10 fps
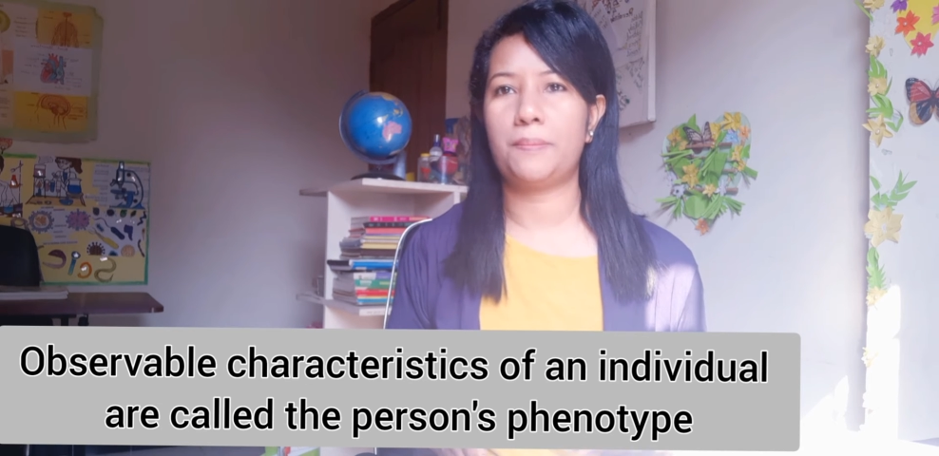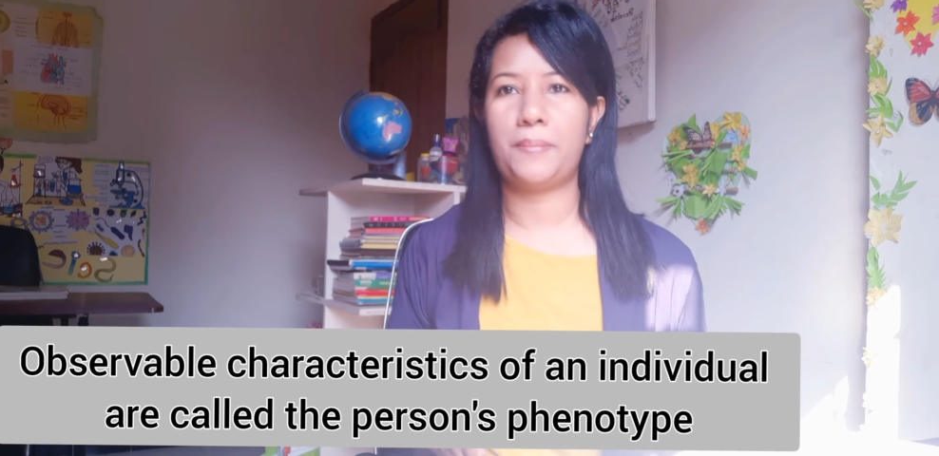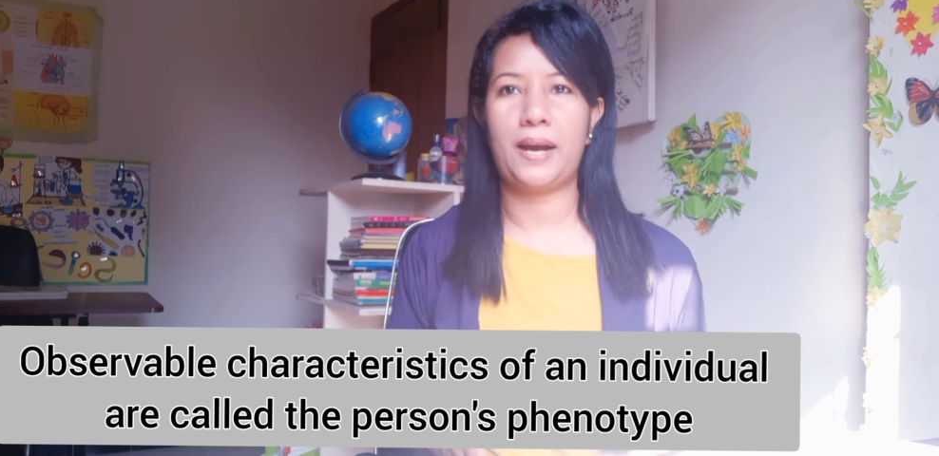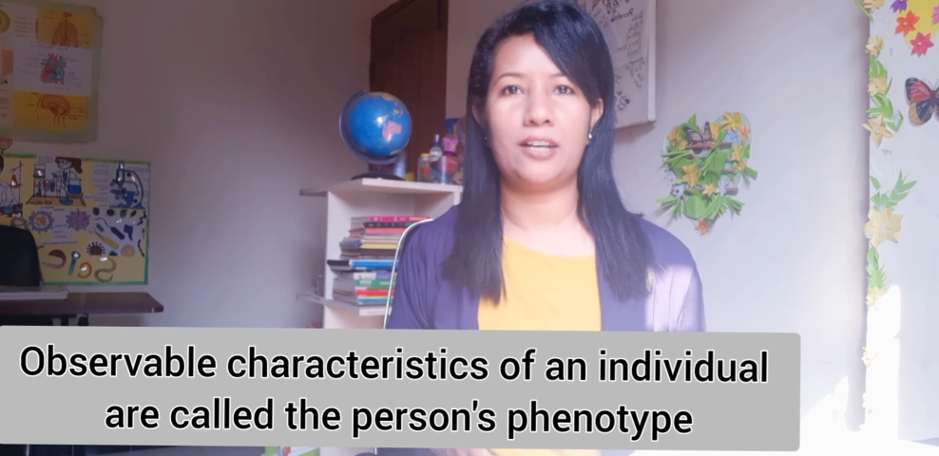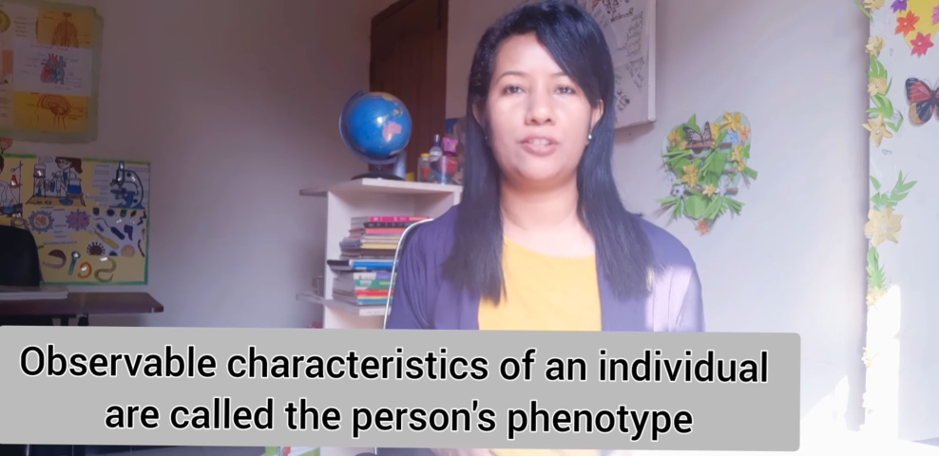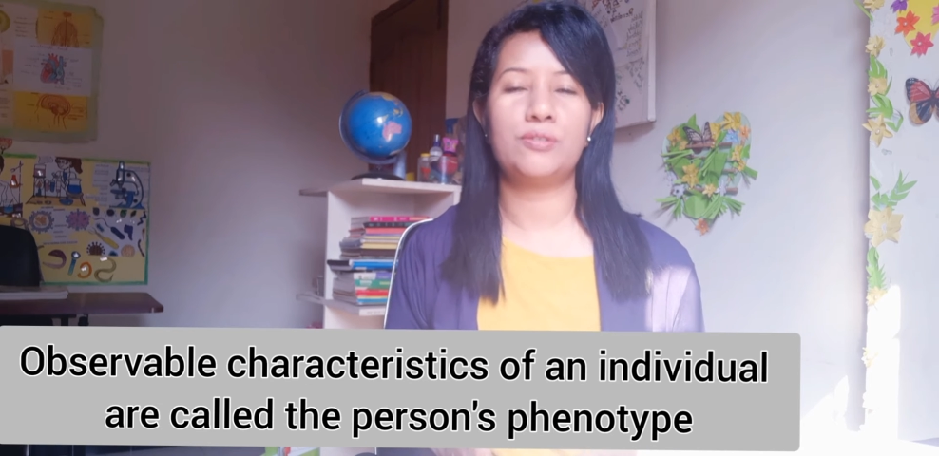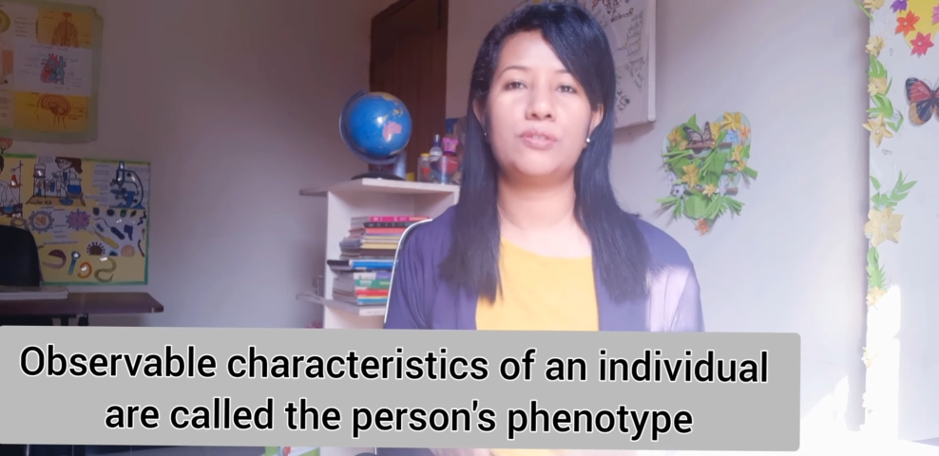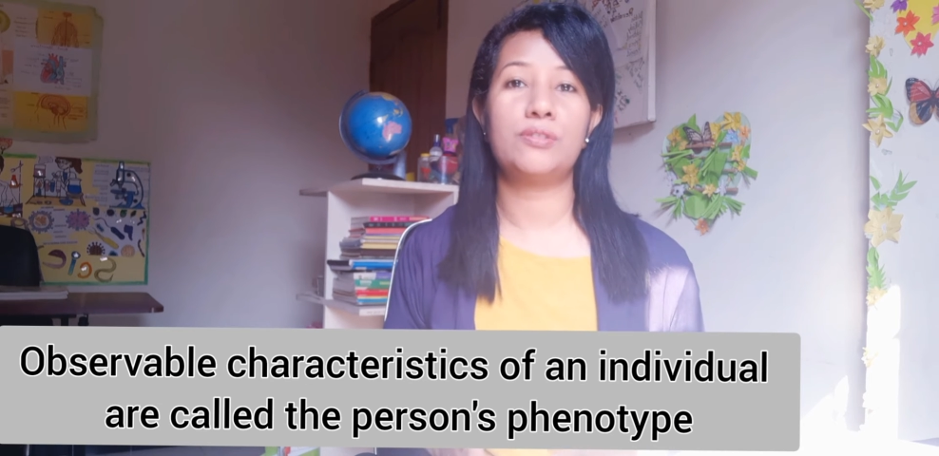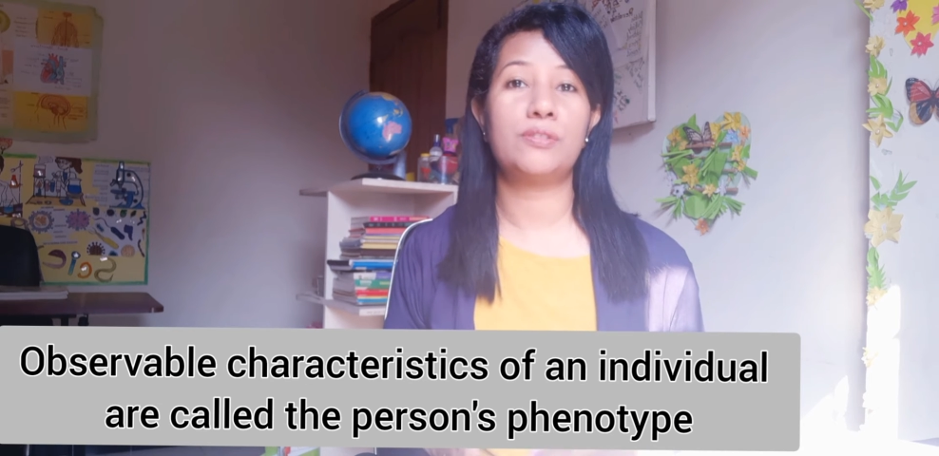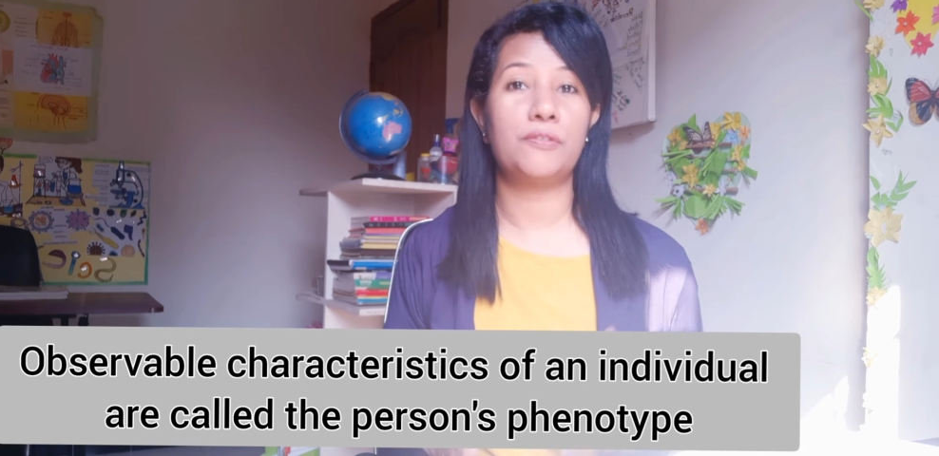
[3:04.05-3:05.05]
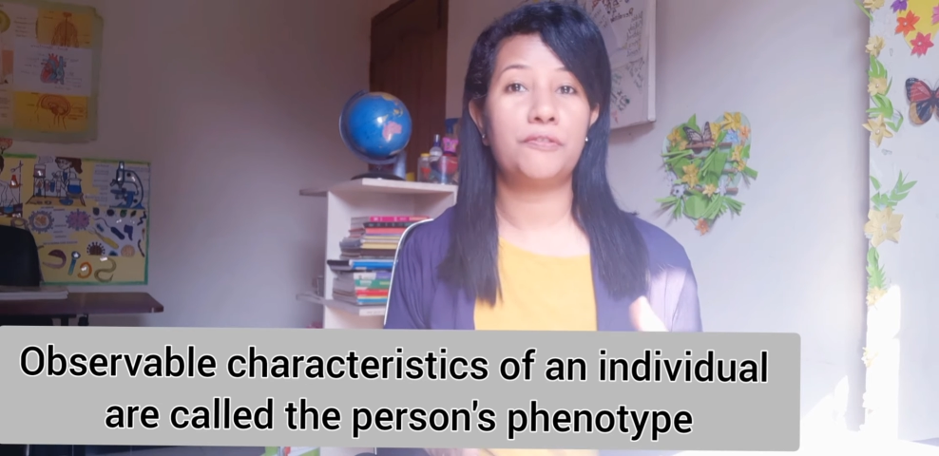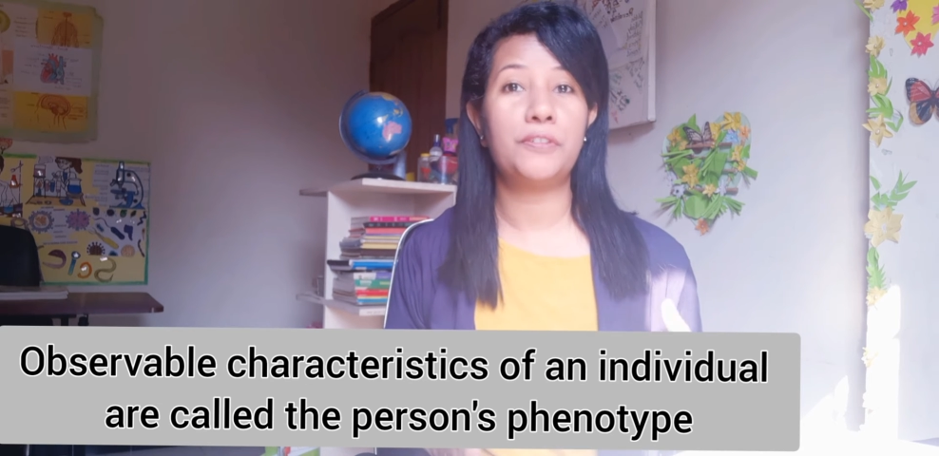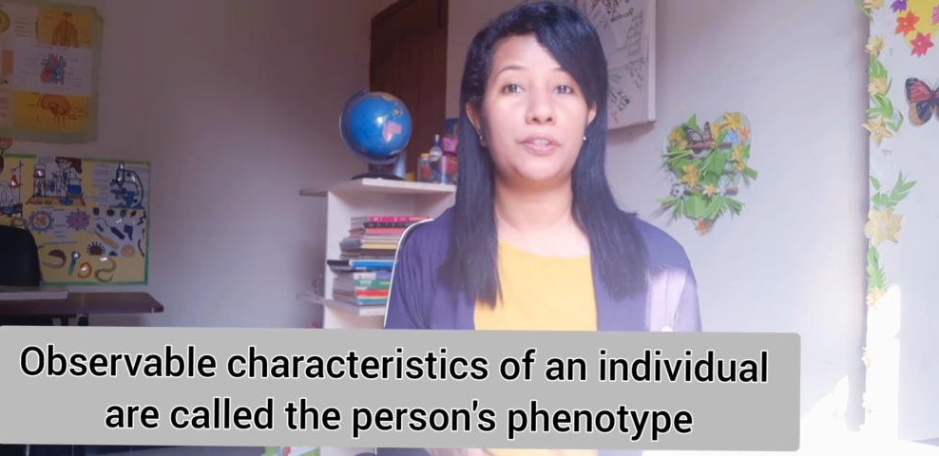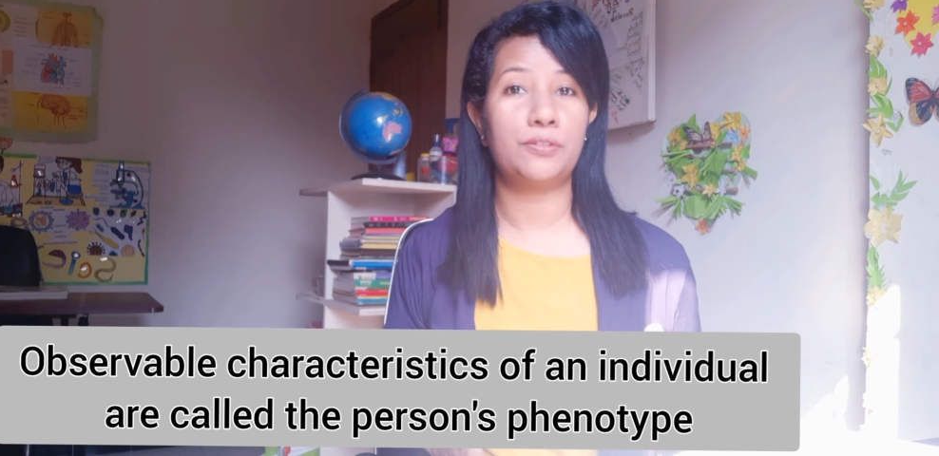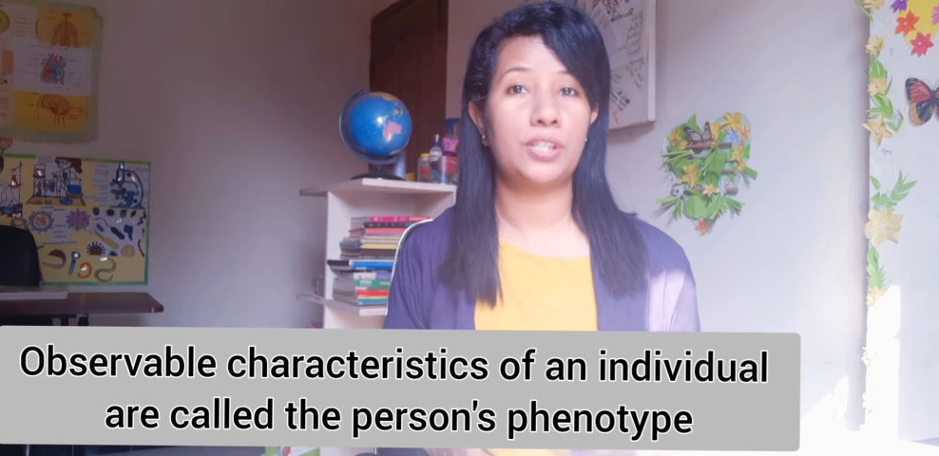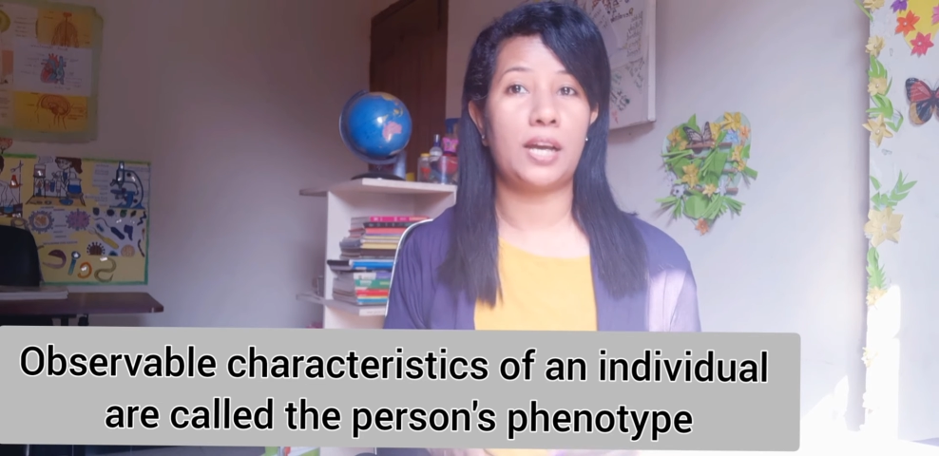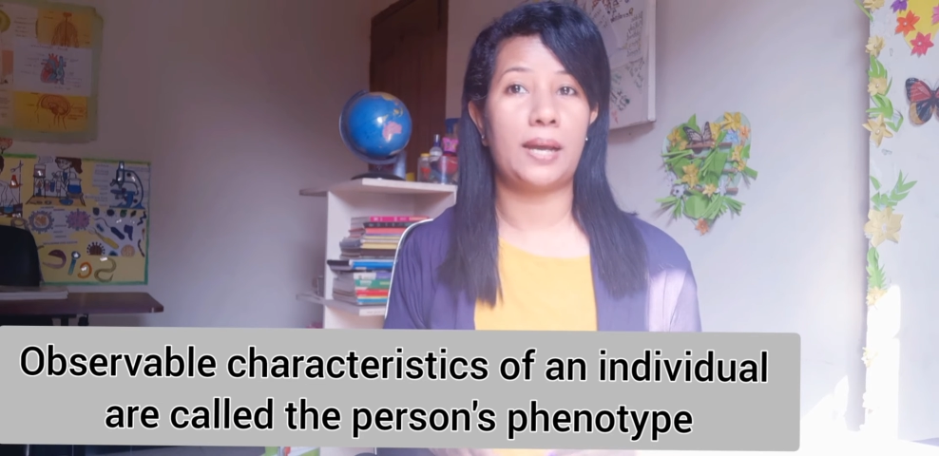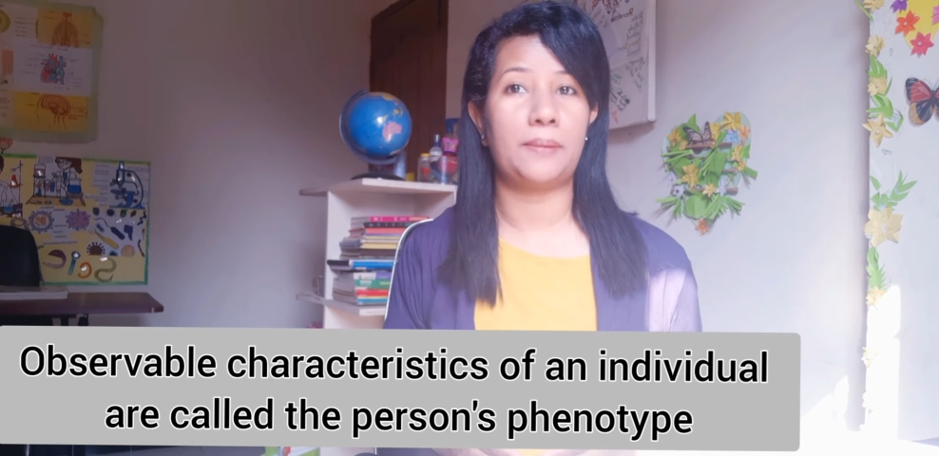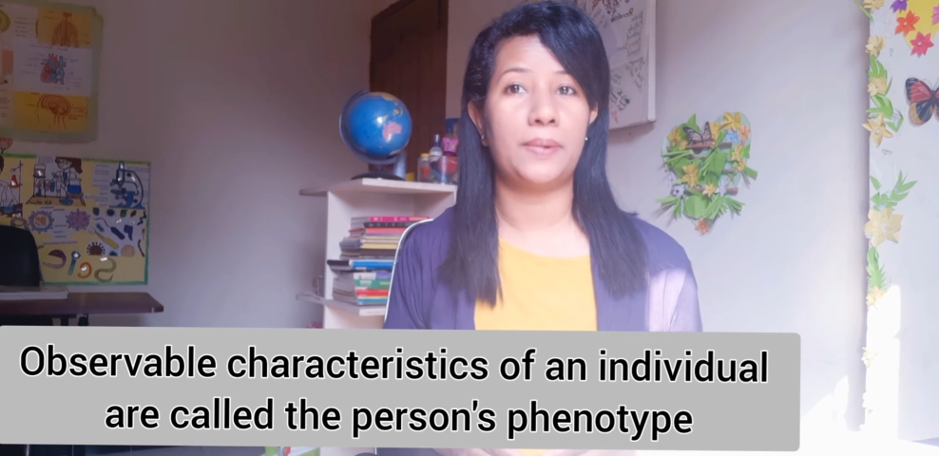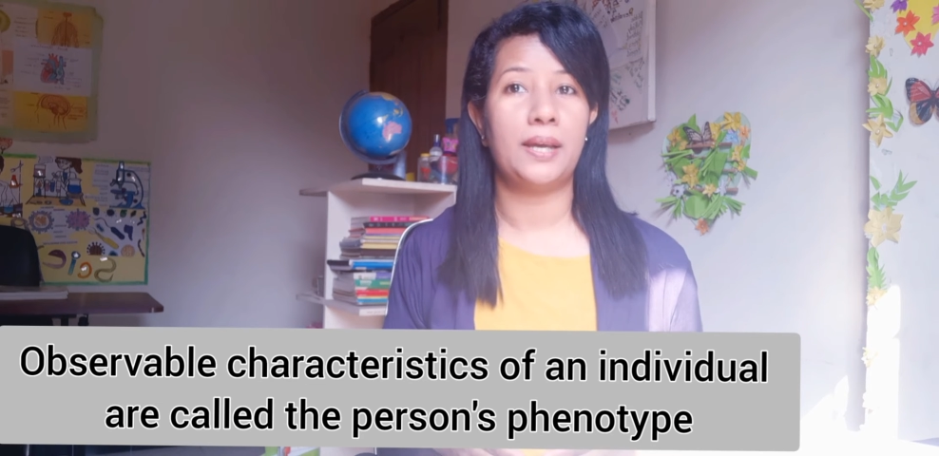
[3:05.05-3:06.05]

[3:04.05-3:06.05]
person's phenotype.